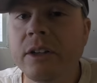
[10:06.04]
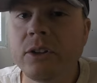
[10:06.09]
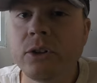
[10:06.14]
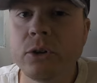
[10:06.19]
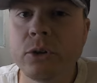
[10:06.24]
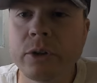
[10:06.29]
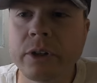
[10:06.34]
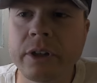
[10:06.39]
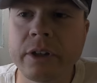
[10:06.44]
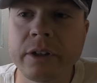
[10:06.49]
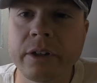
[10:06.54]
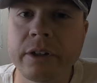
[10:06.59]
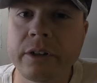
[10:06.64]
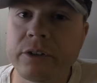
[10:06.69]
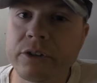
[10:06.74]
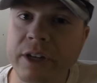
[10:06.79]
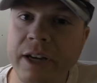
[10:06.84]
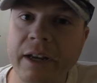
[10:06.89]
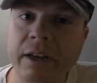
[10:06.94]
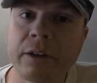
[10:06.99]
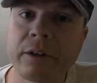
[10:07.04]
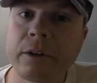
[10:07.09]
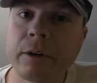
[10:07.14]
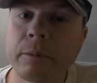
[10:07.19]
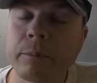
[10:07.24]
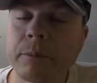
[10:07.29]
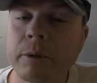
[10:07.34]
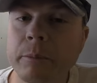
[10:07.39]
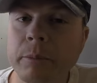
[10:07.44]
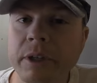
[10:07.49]
You can jack it
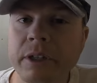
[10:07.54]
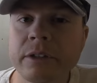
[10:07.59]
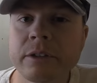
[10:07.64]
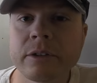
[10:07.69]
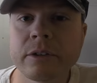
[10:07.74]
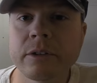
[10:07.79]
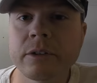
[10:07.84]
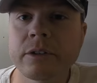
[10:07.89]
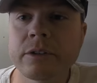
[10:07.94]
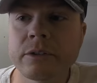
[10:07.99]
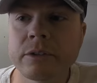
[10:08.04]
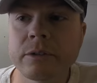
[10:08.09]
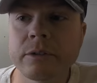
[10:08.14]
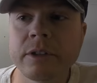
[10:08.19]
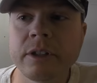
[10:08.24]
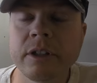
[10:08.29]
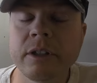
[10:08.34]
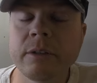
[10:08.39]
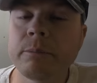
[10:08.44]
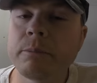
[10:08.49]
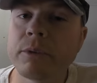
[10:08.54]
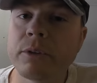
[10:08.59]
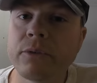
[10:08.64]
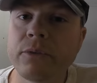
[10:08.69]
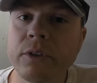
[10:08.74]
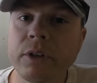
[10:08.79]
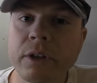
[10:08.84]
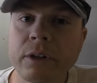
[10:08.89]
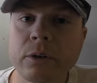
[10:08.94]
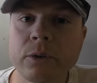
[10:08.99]
up, but make sure that you keep the
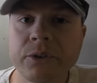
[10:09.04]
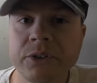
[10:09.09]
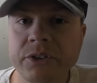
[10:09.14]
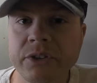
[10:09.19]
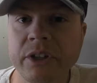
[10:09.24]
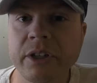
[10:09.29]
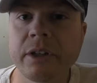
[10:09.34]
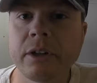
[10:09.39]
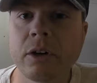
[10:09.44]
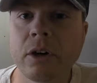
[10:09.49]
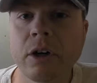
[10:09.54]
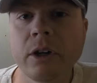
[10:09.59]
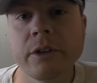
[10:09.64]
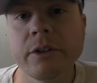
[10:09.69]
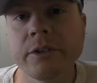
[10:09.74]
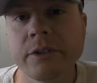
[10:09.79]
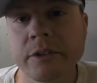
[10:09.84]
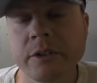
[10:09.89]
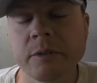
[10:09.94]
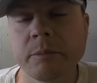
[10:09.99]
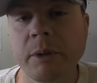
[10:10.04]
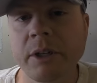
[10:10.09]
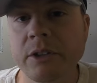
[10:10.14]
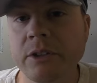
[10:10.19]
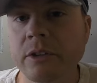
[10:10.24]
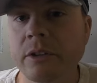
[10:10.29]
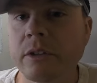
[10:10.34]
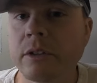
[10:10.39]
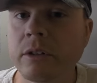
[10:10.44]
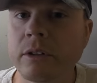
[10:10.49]
vehicle sitting on the
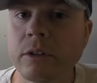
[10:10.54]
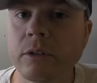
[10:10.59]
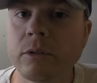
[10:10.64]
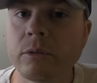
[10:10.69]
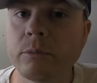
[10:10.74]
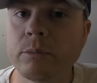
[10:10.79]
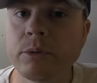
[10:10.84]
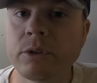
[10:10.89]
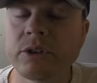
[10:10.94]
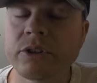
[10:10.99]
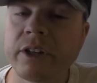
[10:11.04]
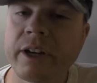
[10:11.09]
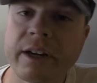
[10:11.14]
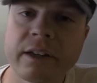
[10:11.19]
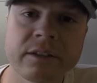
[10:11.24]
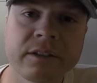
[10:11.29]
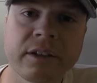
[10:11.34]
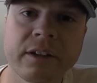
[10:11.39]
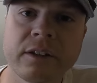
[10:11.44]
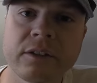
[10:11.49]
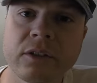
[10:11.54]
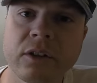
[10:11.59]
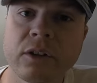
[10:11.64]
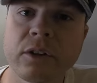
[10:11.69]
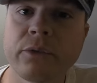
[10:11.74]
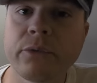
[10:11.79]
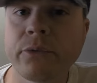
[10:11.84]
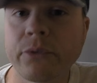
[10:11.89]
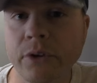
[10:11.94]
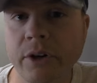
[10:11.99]
suspension. Don't put jack stands on
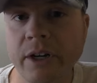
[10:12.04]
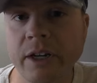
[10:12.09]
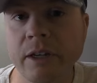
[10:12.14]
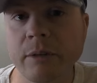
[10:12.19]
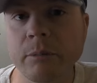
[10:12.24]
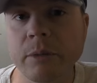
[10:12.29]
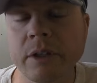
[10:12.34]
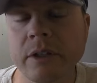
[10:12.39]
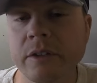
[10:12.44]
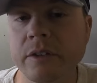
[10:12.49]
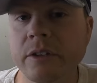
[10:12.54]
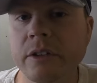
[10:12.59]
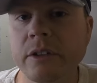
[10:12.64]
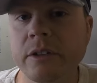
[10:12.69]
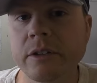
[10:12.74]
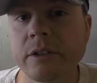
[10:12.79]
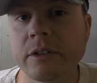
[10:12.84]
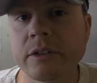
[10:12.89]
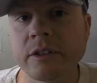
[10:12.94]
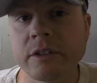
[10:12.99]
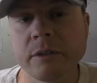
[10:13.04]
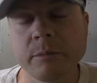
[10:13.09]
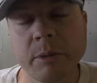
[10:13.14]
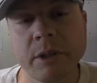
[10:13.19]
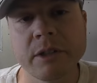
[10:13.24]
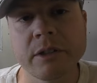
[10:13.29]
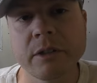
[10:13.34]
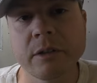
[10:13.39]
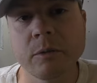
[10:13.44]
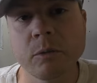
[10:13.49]
the frame, because then your
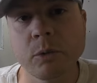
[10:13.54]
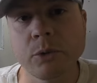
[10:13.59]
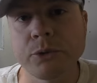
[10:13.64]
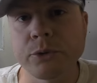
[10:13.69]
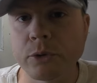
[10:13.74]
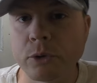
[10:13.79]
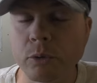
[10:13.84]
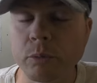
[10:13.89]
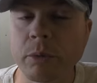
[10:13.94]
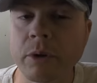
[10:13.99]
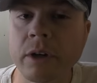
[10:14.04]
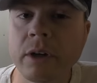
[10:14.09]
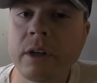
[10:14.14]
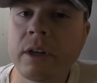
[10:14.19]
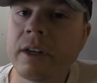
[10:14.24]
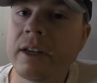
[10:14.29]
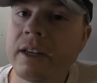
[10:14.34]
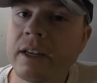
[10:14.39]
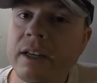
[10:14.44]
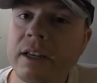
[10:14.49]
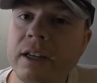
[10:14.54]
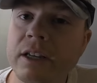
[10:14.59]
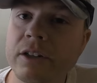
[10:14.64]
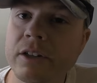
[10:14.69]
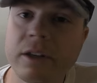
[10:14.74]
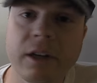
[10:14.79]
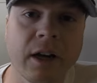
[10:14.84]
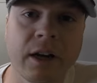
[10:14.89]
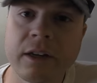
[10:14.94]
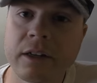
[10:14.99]
suspension will droop and
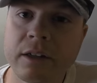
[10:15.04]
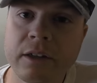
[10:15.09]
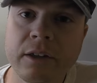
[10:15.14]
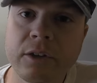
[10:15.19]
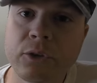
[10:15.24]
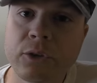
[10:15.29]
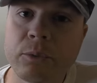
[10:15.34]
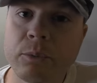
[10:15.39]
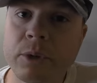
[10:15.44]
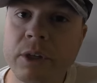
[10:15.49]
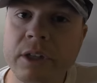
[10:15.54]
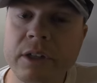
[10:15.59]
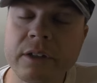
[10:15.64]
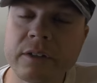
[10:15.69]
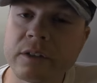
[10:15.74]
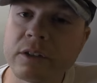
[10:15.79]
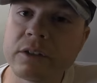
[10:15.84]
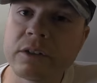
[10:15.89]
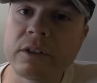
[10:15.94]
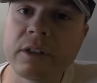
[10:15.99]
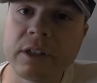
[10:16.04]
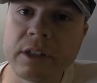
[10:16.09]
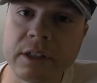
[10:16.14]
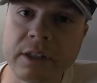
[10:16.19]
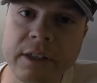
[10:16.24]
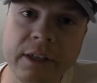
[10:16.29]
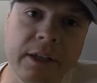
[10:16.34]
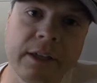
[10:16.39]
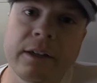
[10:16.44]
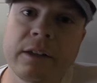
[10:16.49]
you're not going to get the readings that you need to
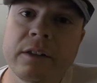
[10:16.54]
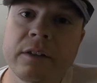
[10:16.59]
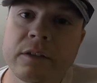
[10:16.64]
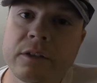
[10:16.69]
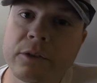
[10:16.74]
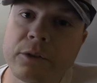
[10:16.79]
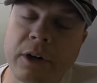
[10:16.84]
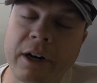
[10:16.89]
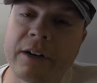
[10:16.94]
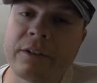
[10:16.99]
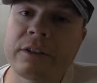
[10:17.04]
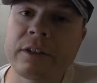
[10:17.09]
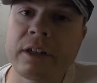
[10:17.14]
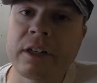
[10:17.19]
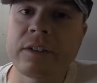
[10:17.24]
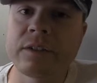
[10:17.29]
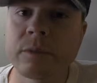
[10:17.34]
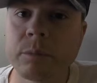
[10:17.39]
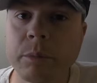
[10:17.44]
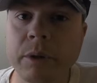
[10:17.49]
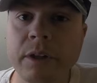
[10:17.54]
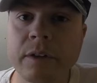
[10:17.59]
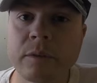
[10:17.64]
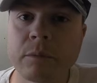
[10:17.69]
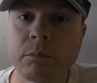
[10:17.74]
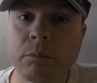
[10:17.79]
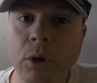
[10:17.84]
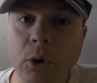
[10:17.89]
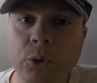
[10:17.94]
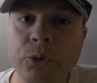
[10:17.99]
get, because the drive shaft
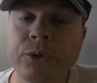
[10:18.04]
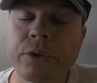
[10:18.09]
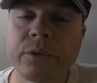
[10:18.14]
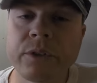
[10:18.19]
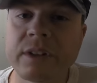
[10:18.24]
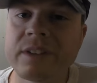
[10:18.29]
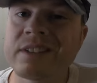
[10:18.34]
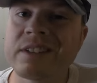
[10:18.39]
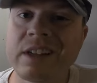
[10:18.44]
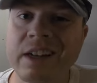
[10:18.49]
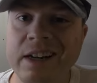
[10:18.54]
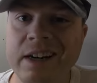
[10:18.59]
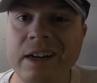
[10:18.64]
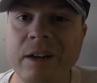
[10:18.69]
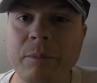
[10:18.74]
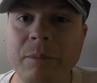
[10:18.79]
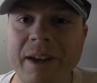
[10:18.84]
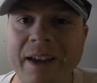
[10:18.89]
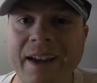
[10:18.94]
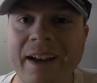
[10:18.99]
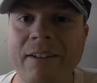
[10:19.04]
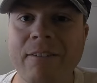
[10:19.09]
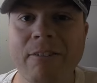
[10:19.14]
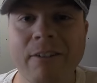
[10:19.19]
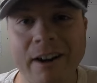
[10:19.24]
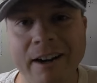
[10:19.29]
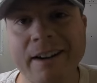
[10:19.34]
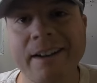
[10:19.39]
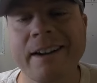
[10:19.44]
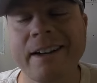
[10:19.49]
spends most of its time at
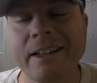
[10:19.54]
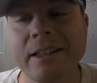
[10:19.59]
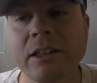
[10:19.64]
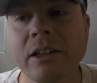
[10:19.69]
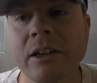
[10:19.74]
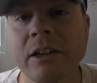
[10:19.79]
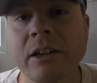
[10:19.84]
ride height.